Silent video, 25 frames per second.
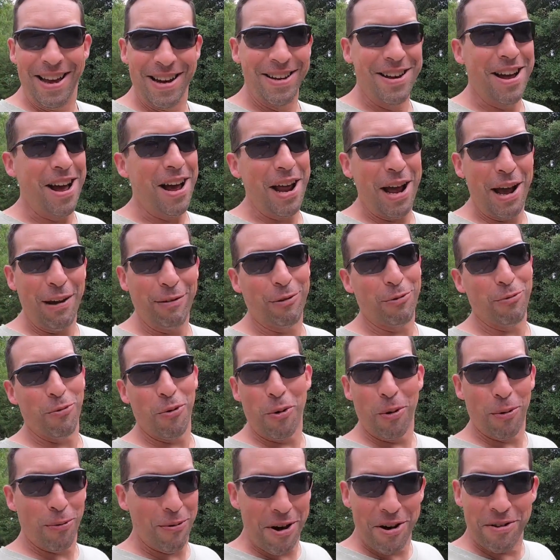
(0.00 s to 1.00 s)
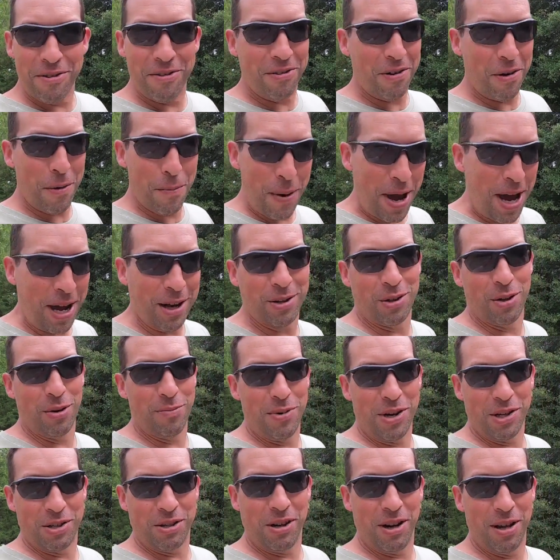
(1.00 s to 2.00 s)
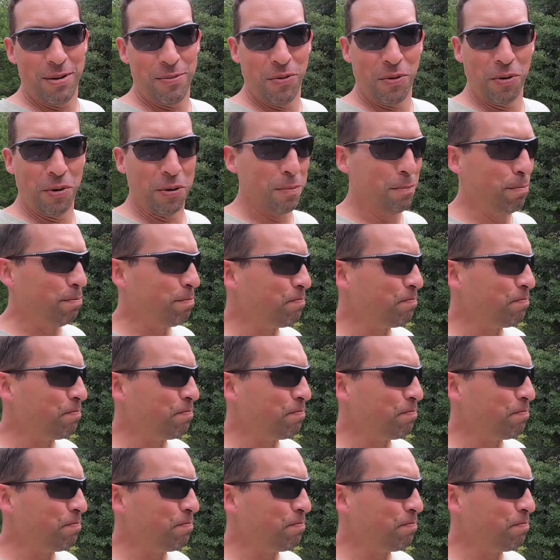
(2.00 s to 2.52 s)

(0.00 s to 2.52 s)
not have to roll around on our back so much anymore.